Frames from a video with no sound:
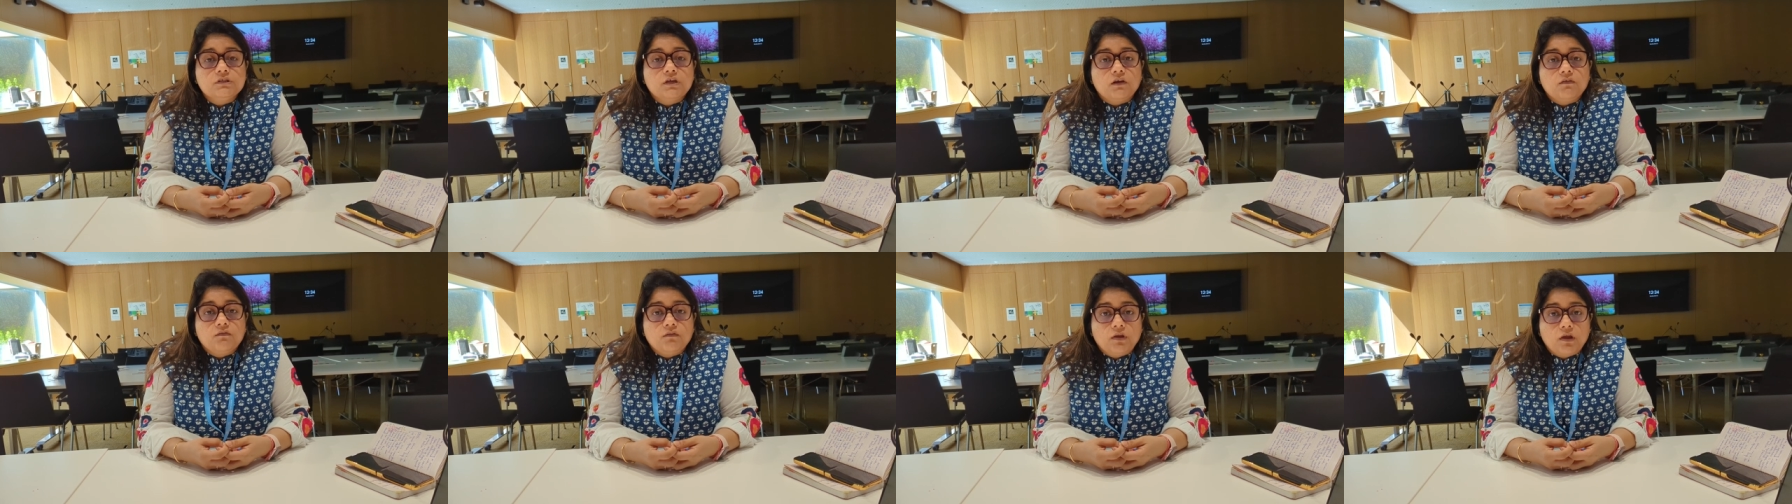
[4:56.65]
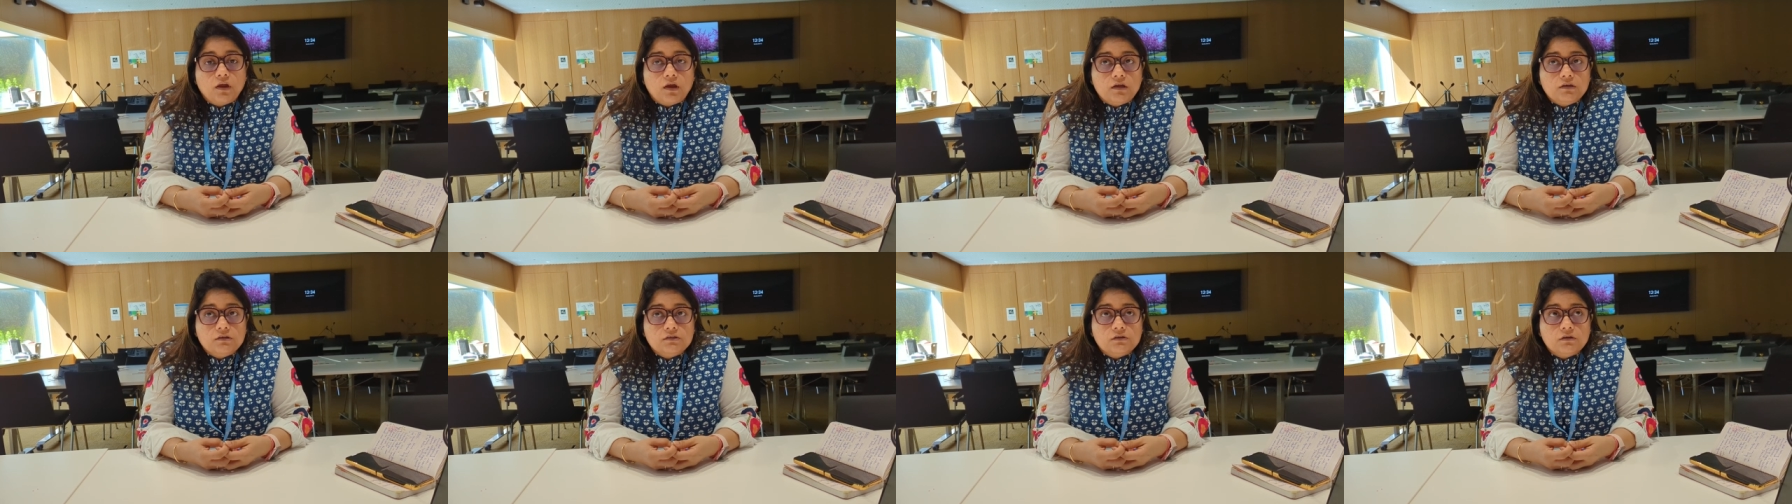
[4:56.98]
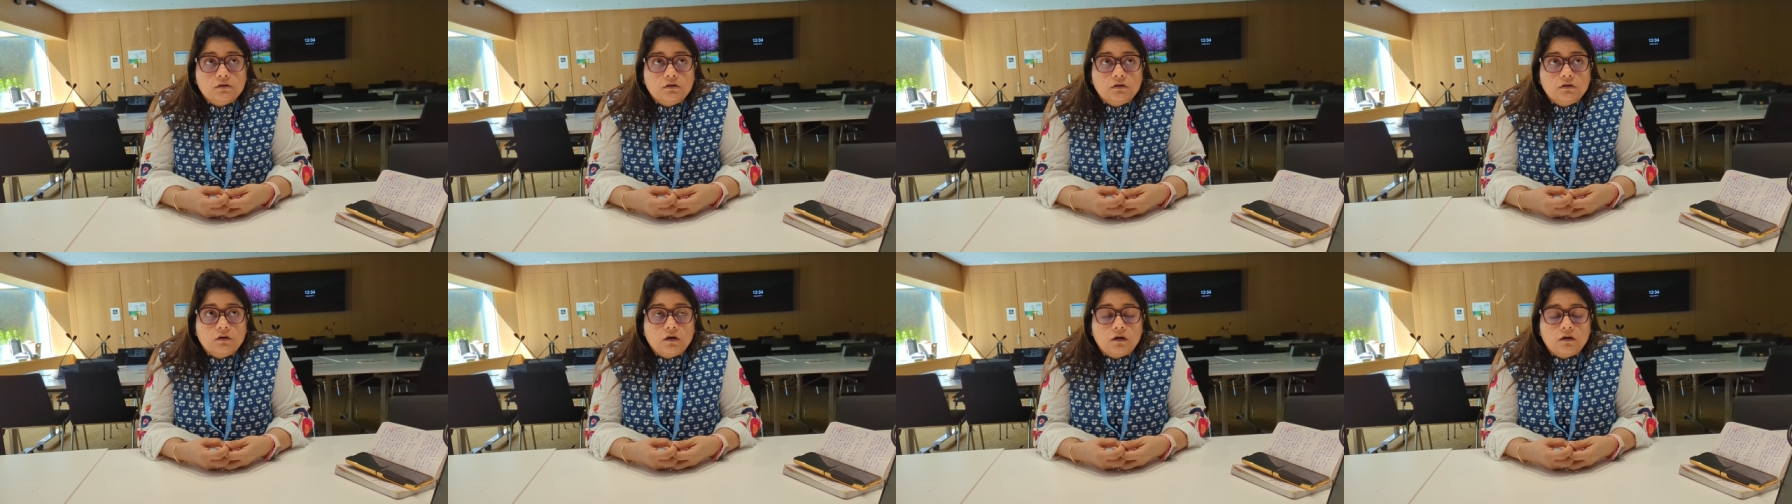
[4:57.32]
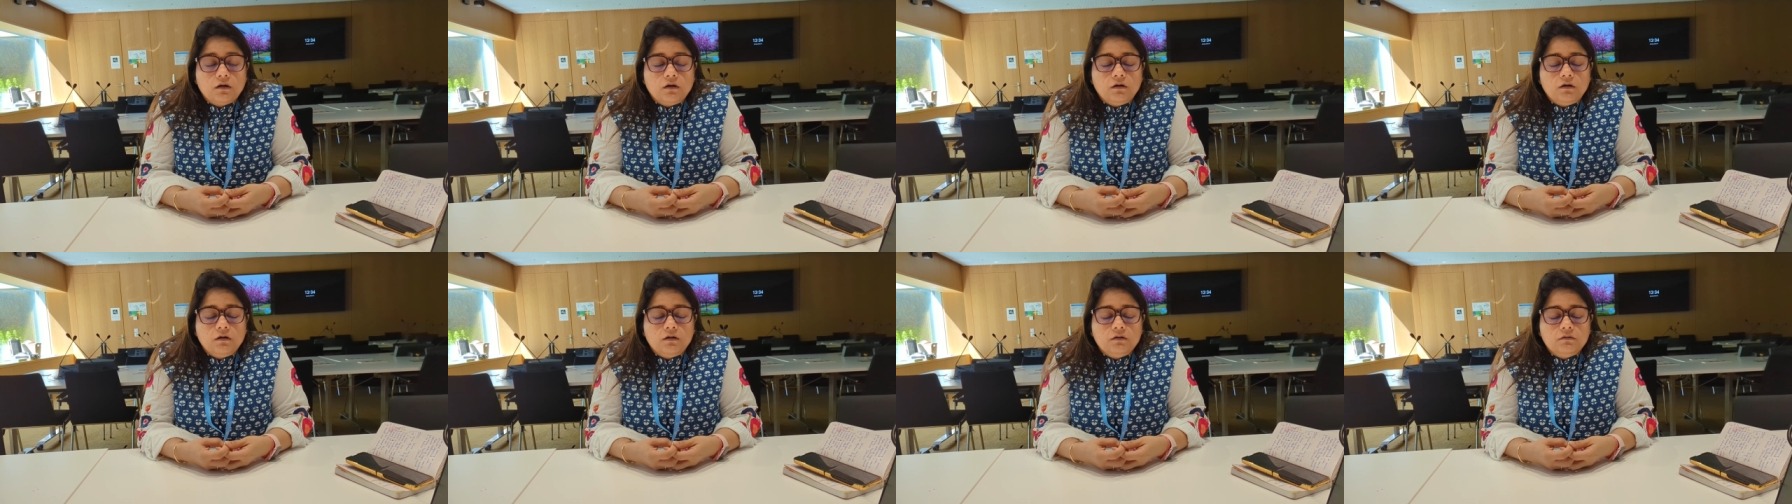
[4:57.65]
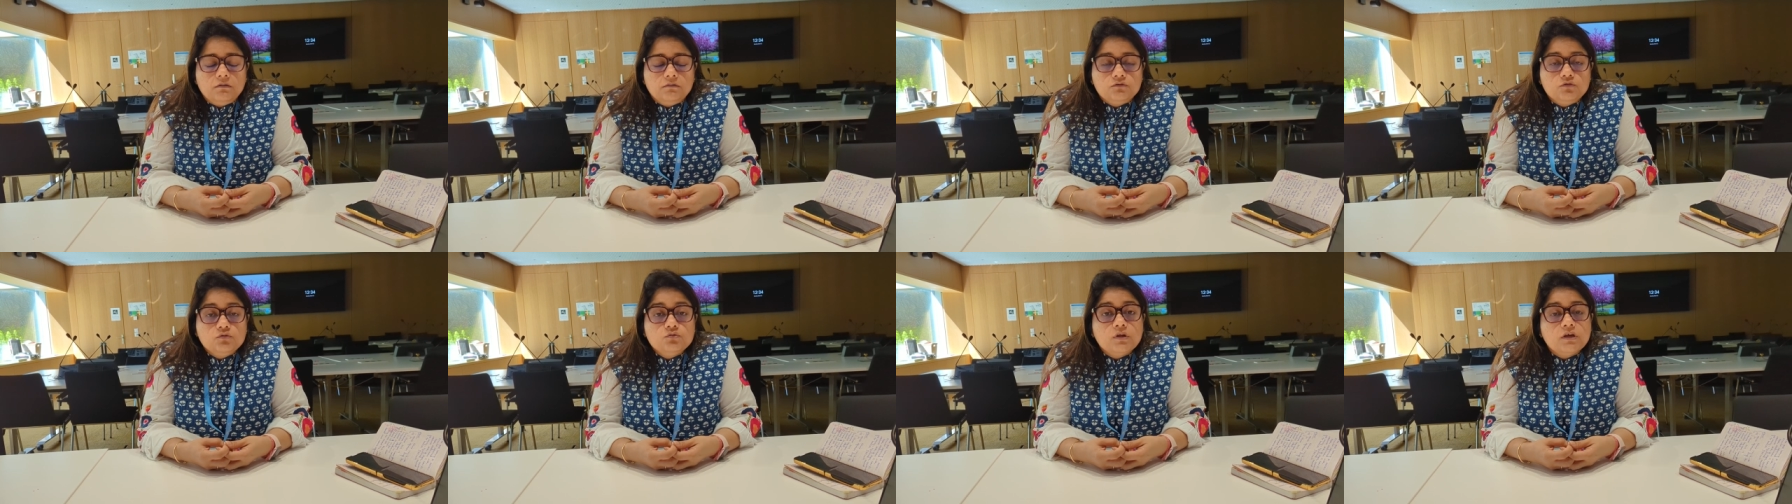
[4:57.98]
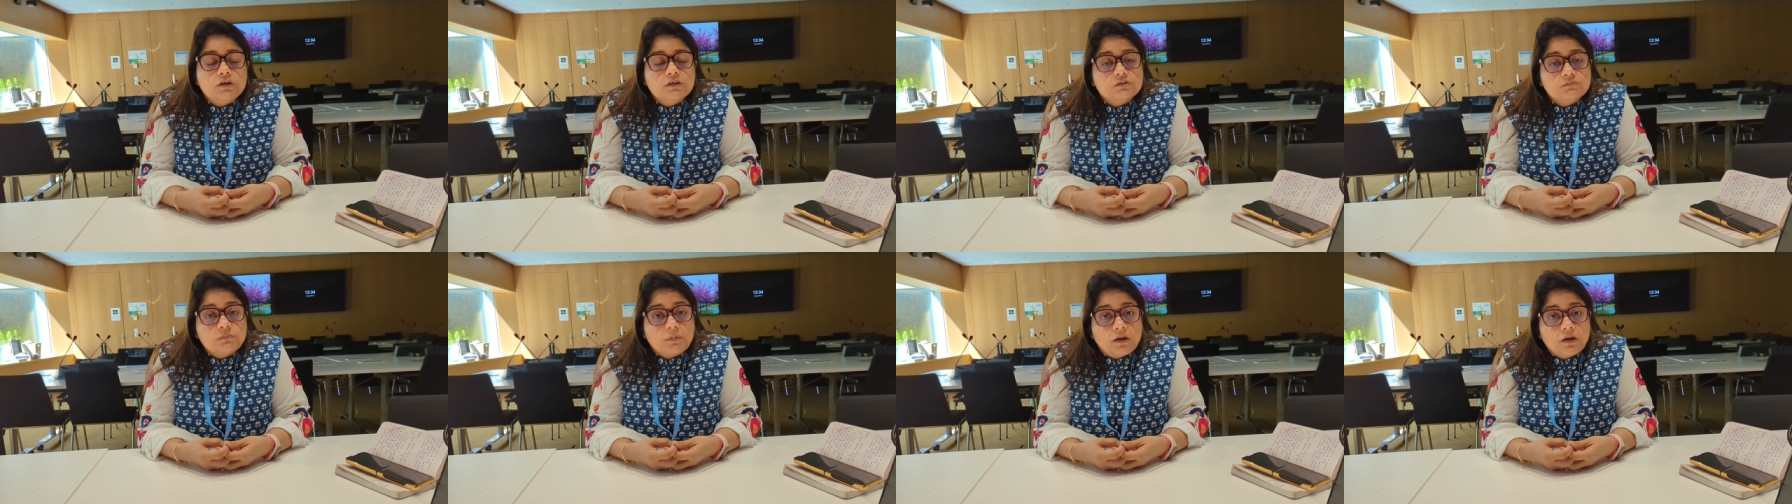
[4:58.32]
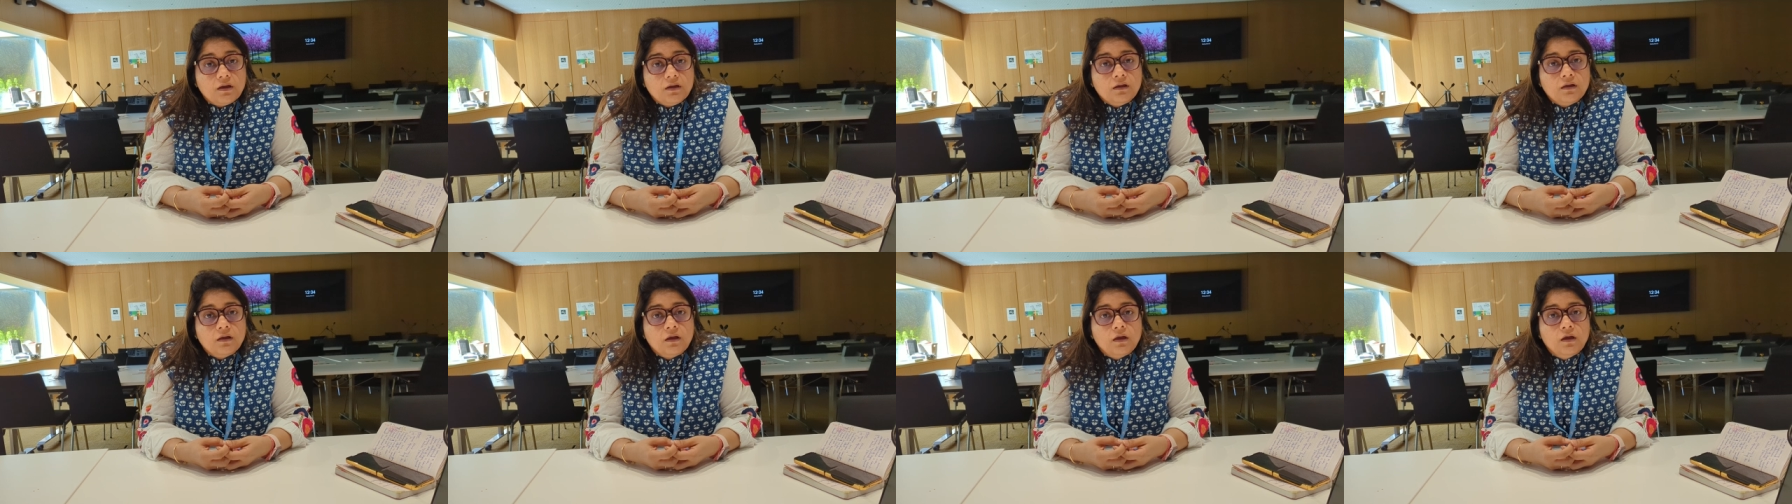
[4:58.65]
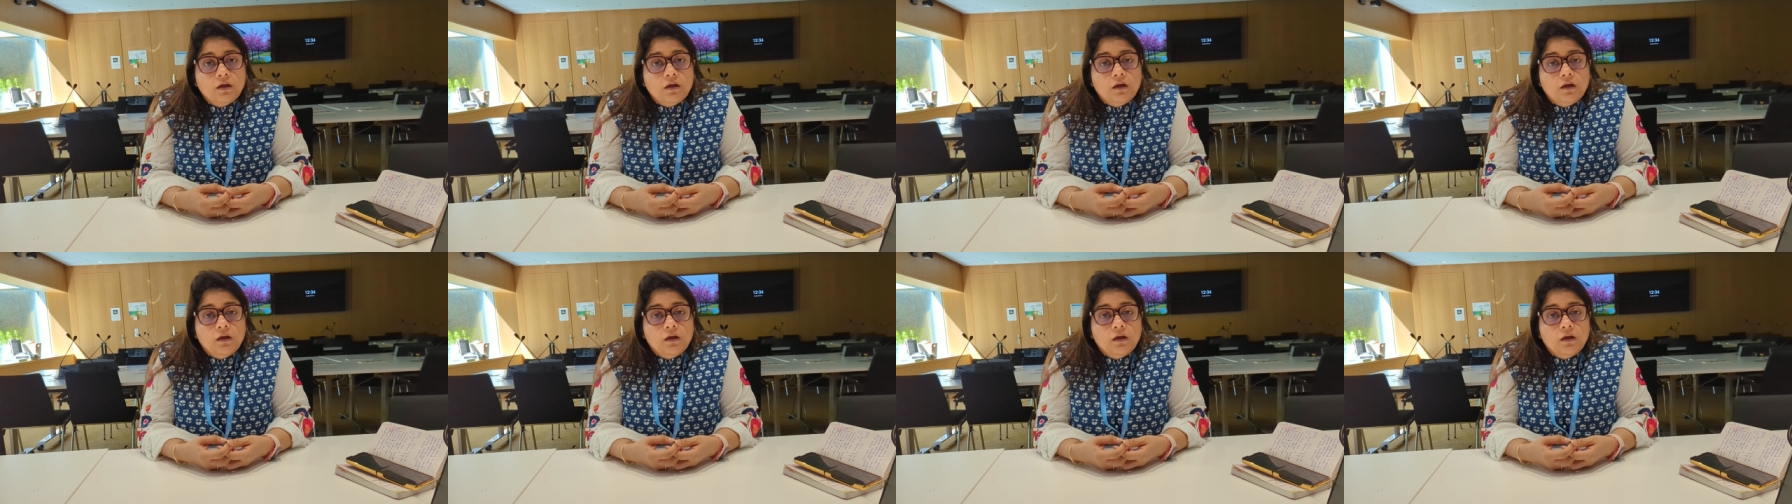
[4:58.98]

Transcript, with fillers: that we had uh, uh, two days back.